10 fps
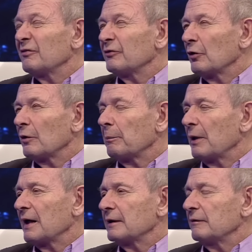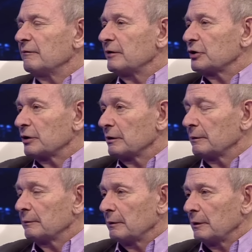not a plan, a vision,
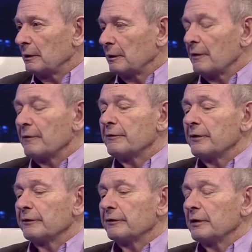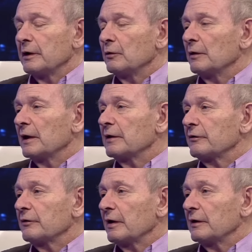that the United
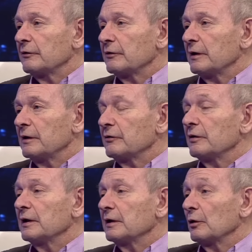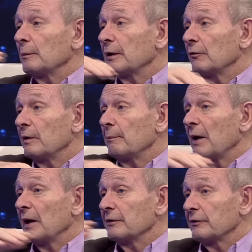States needs an economic
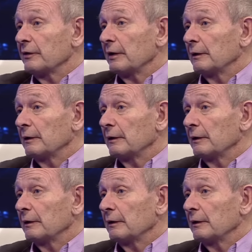rebalancing.